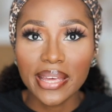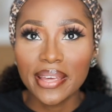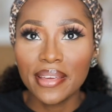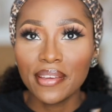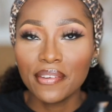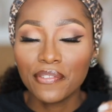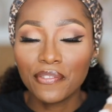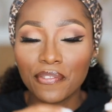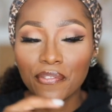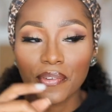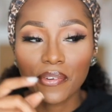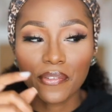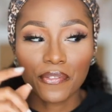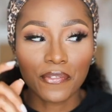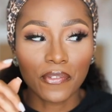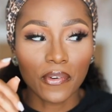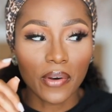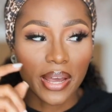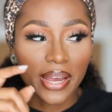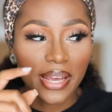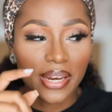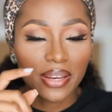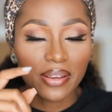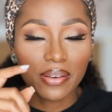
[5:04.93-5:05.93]
if
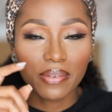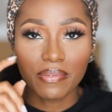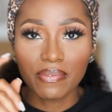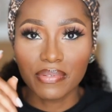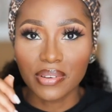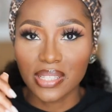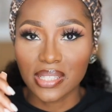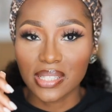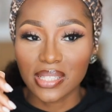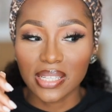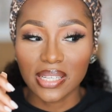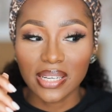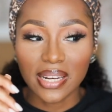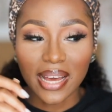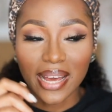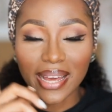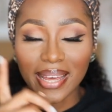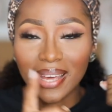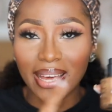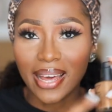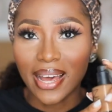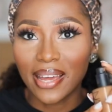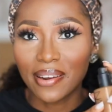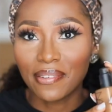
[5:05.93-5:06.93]
for any reason I
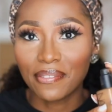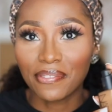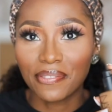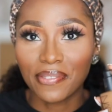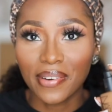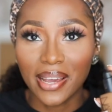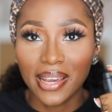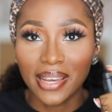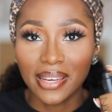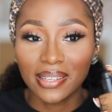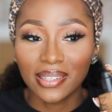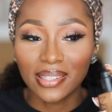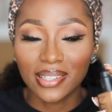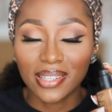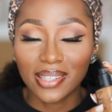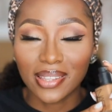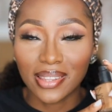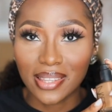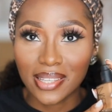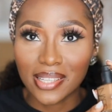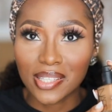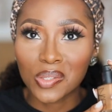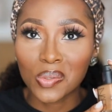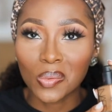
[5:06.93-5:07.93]
can't find
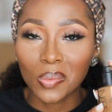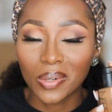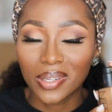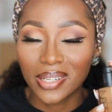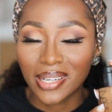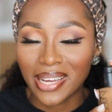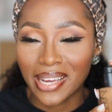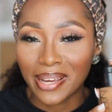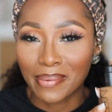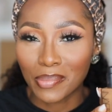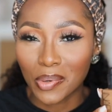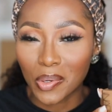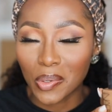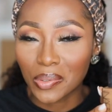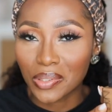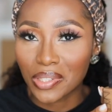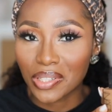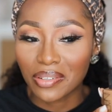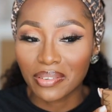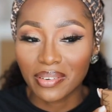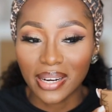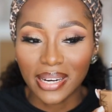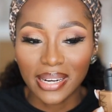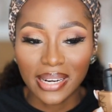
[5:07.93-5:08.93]
this one I'm
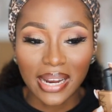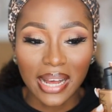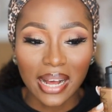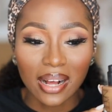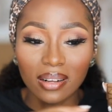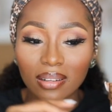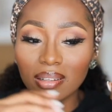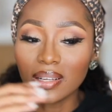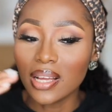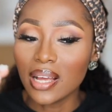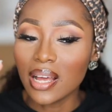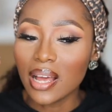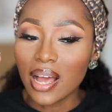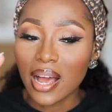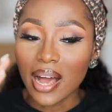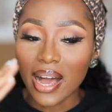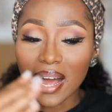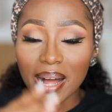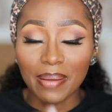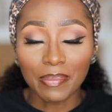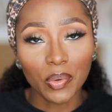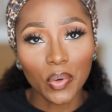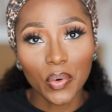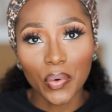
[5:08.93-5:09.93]
holding right now,
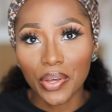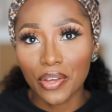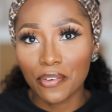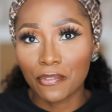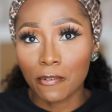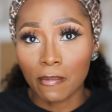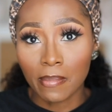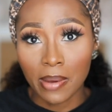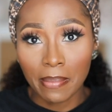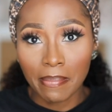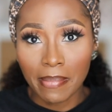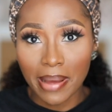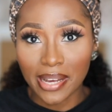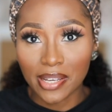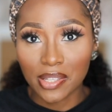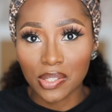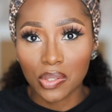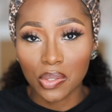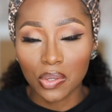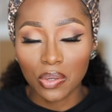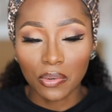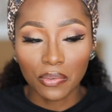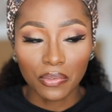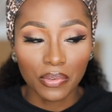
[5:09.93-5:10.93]
I'm going for my MAC
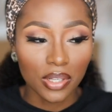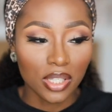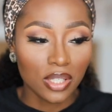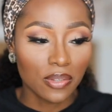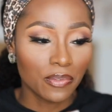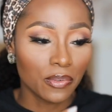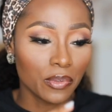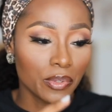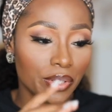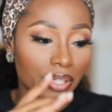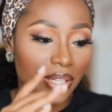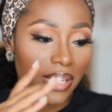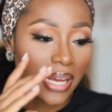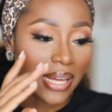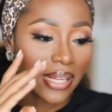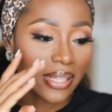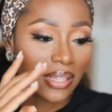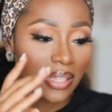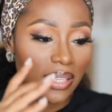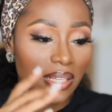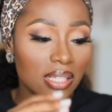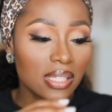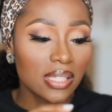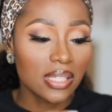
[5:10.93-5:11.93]
Studio Fix Fluid,
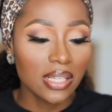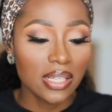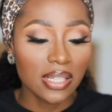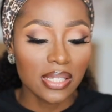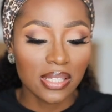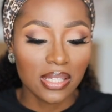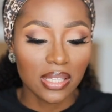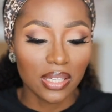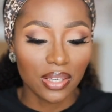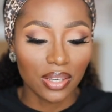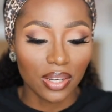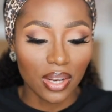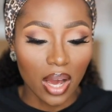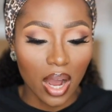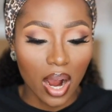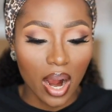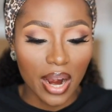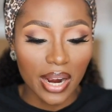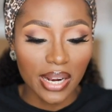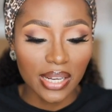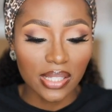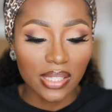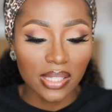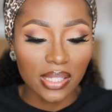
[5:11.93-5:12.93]
and this is the
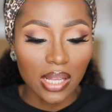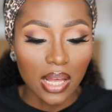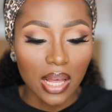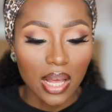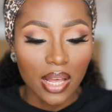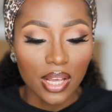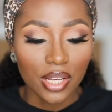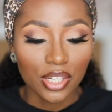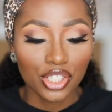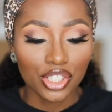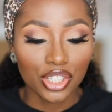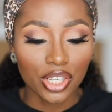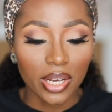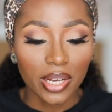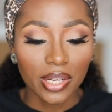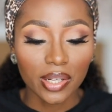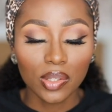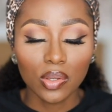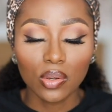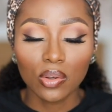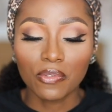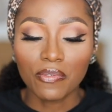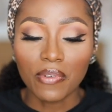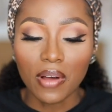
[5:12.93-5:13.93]
NARS Sheer
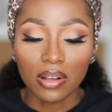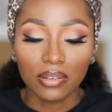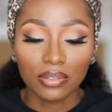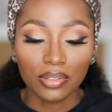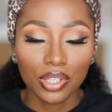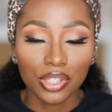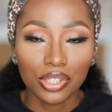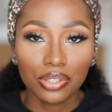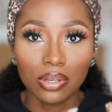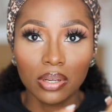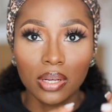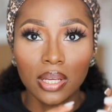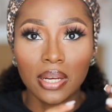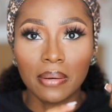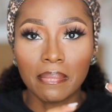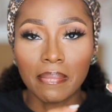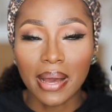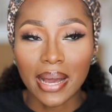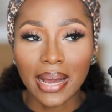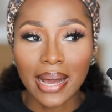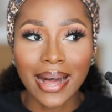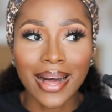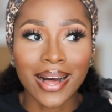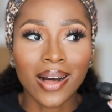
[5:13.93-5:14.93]
Glow Foundation in
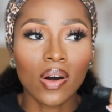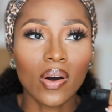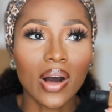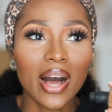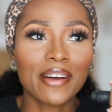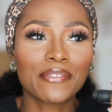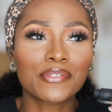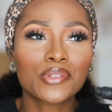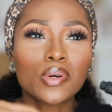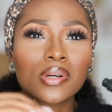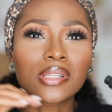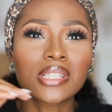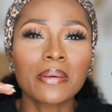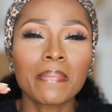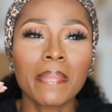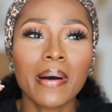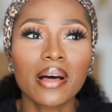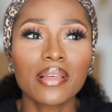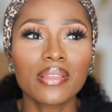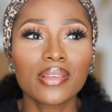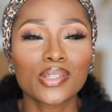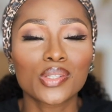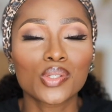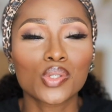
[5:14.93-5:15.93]
Macau. I've talked
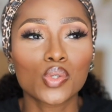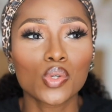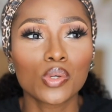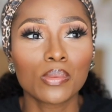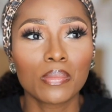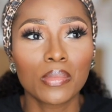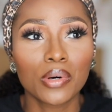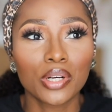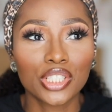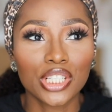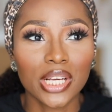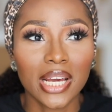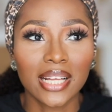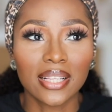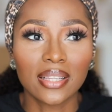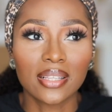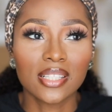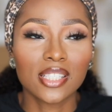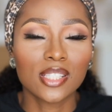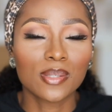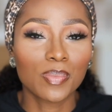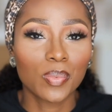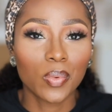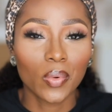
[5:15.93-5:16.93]
about this so much at
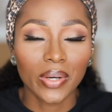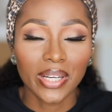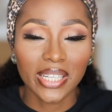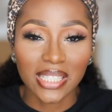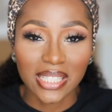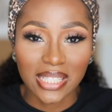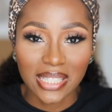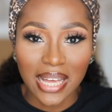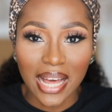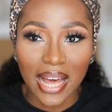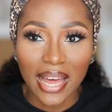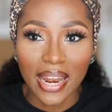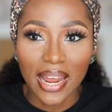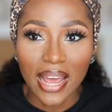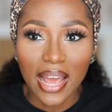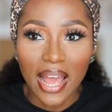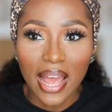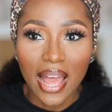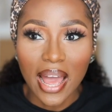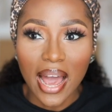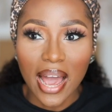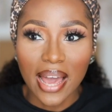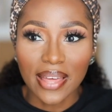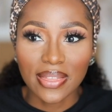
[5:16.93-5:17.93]
this point that
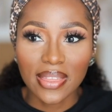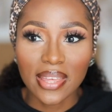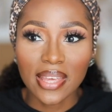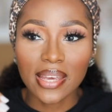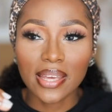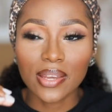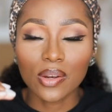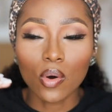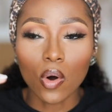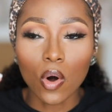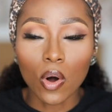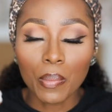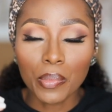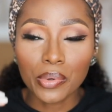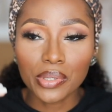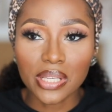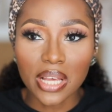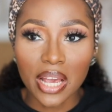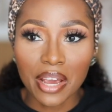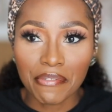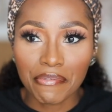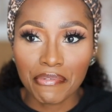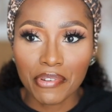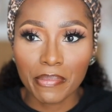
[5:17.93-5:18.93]
I think in almost
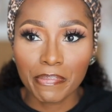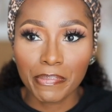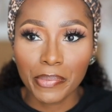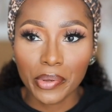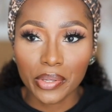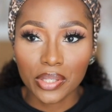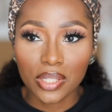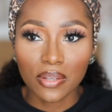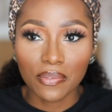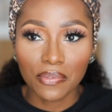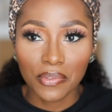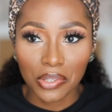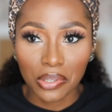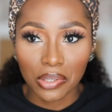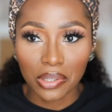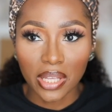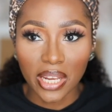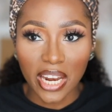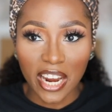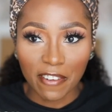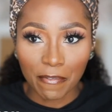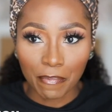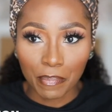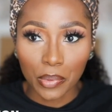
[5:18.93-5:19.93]
every beauty video
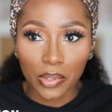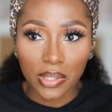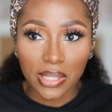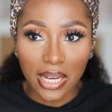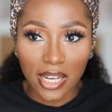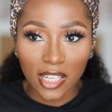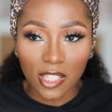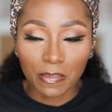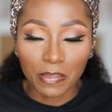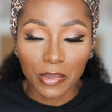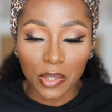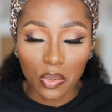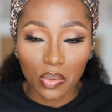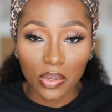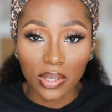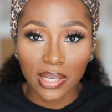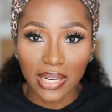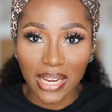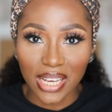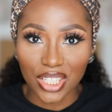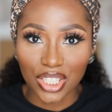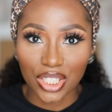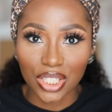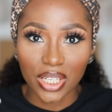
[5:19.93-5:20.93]
that I've put out between
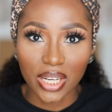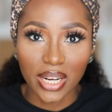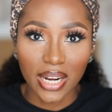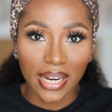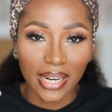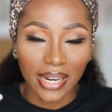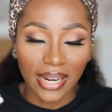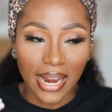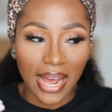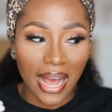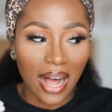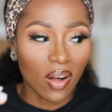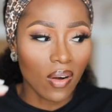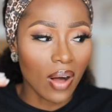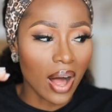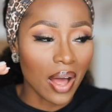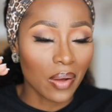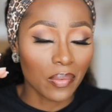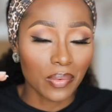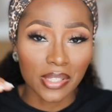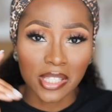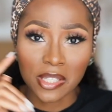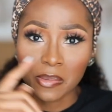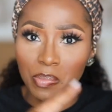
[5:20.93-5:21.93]
last year and now, I
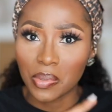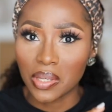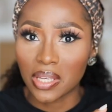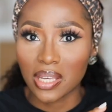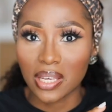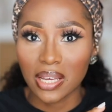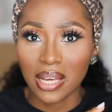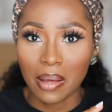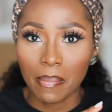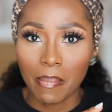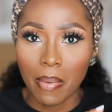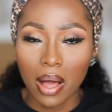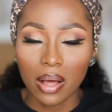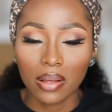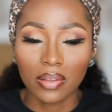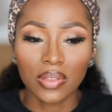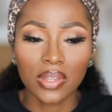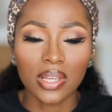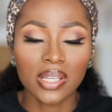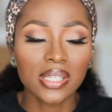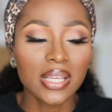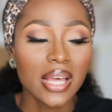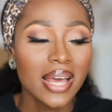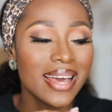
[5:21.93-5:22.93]
was speaking about
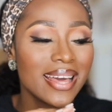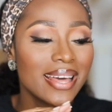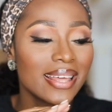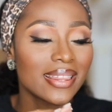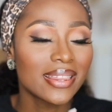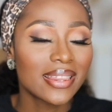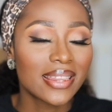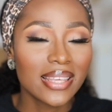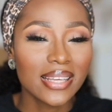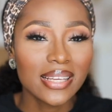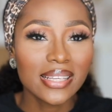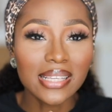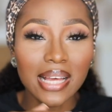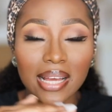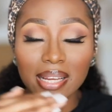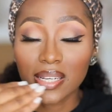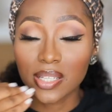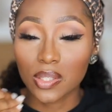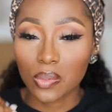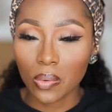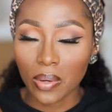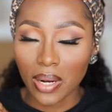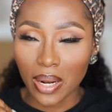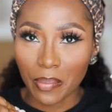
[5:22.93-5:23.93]
this. This, and
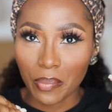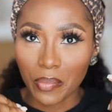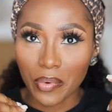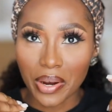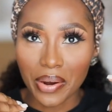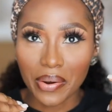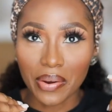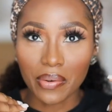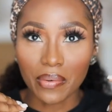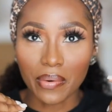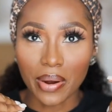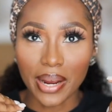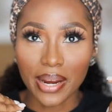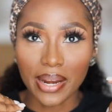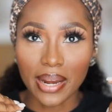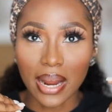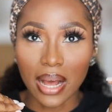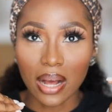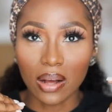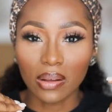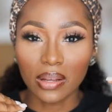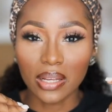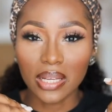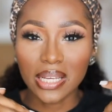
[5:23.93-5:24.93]
it's what I'm wearing right
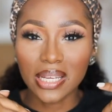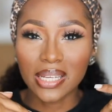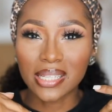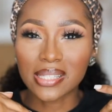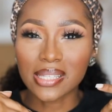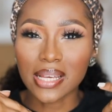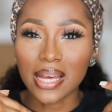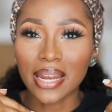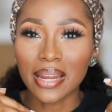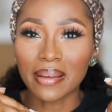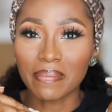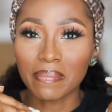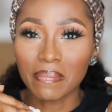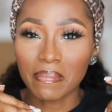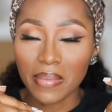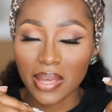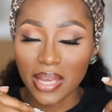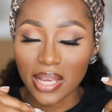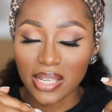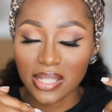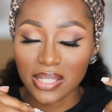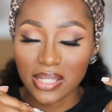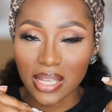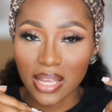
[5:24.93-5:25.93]
now. It's an
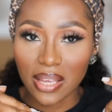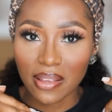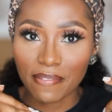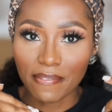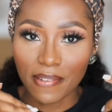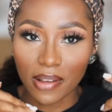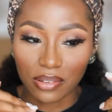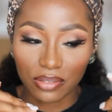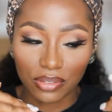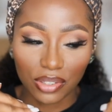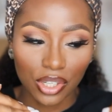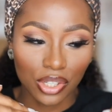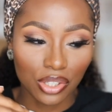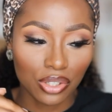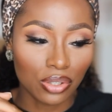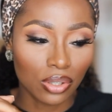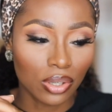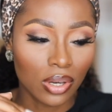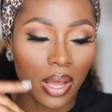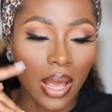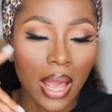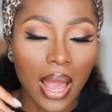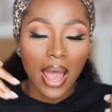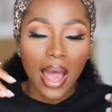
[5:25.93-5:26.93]
amazing
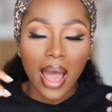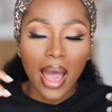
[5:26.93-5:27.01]
foundation.